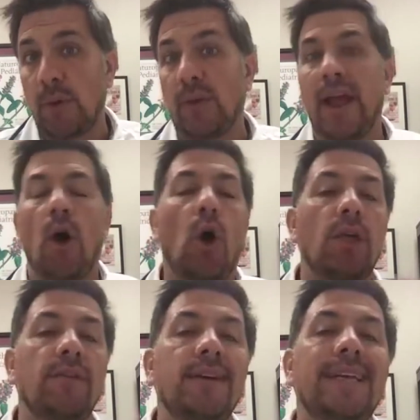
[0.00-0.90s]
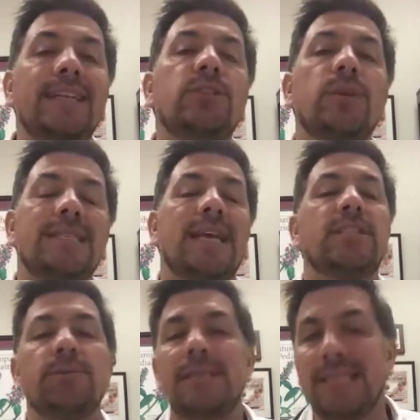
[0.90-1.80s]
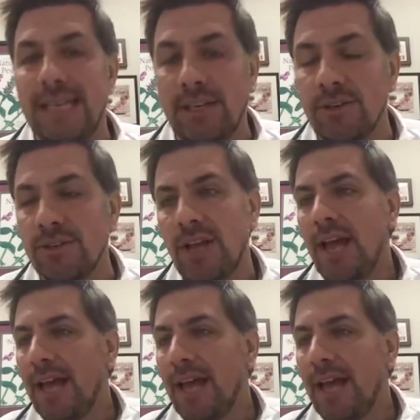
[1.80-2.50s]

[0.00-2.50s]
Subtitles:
Okay, all of our kids who are sensory seekers,